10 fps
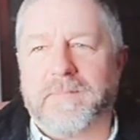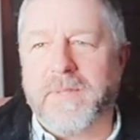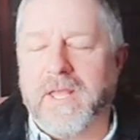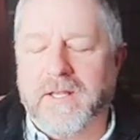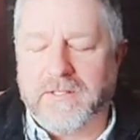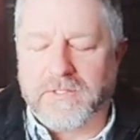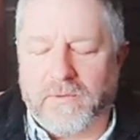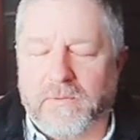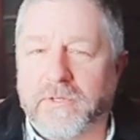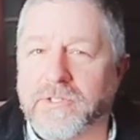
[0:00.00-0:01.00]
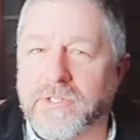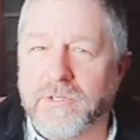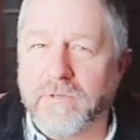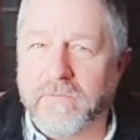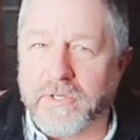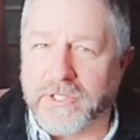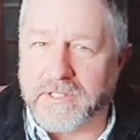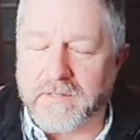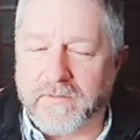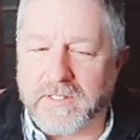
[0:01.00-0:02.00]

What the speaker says: To come across. There's 2